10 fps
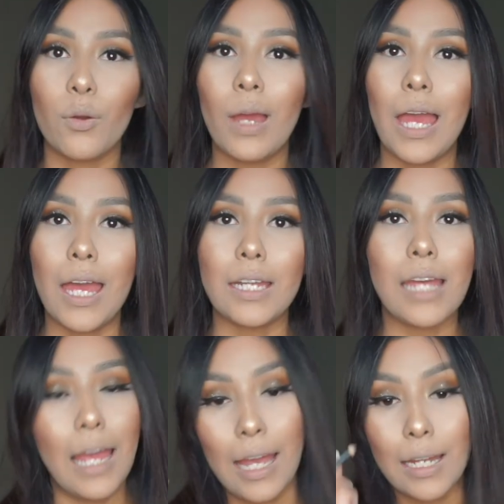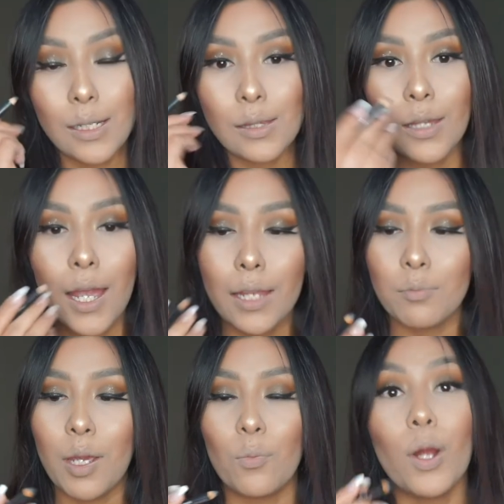go ahead and line
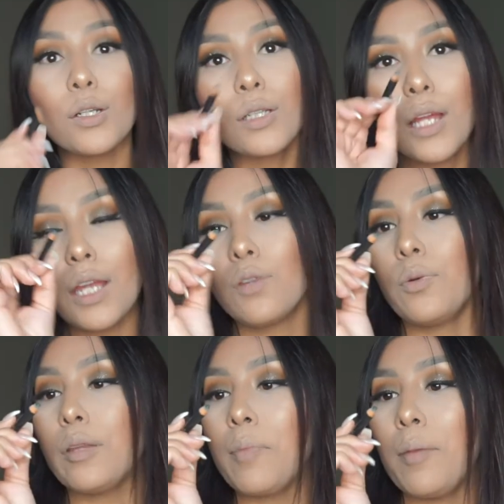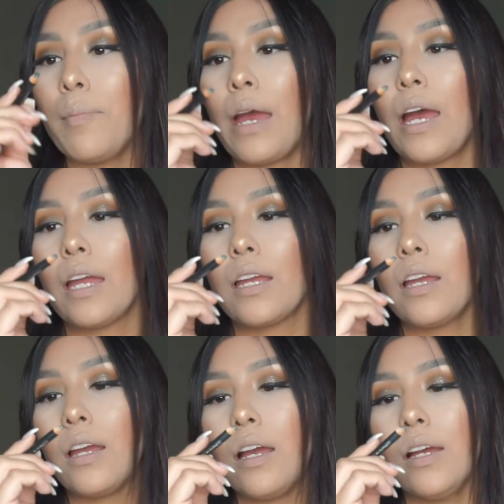my waterline with my MAC
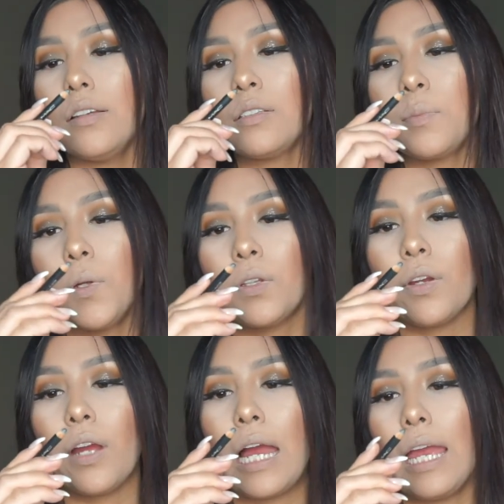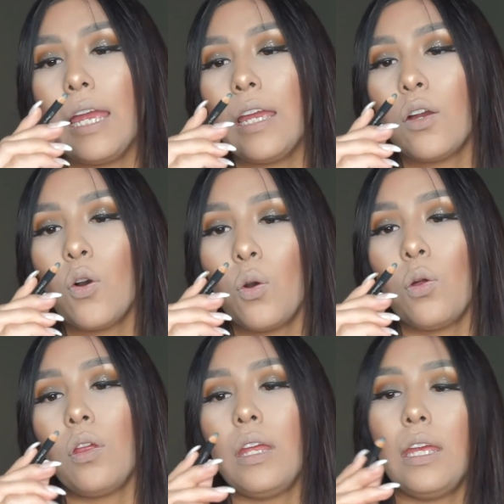uh, Smolder Eye
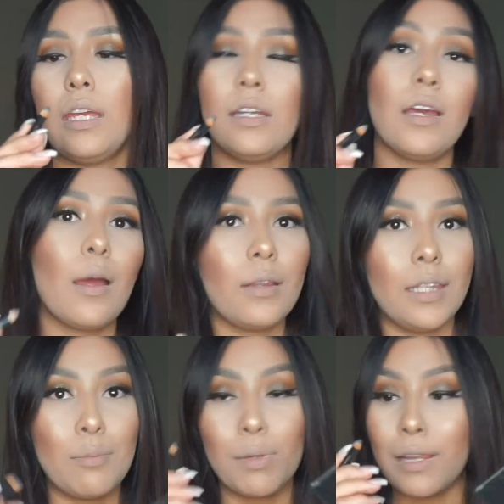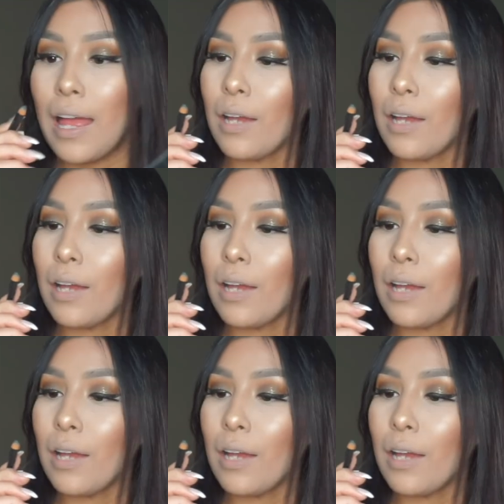Kohl in the black